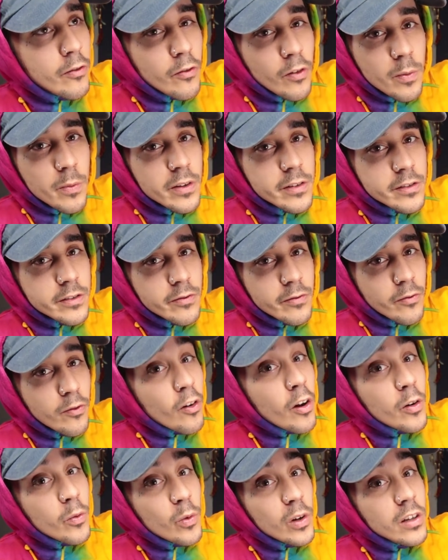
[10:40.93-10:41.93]
from his
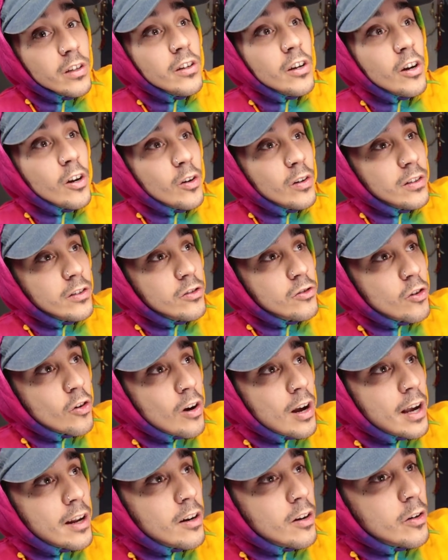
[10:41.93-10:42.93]
front window in
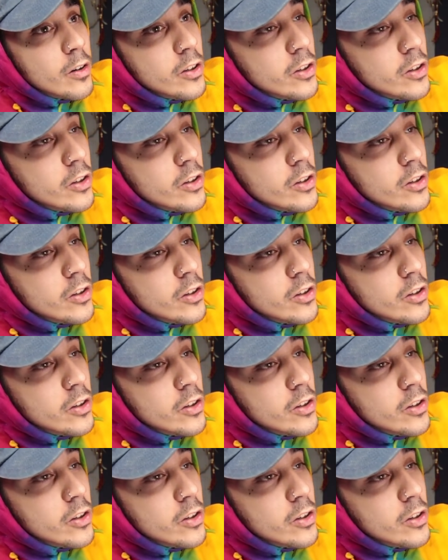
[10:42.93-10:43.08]
Toronto,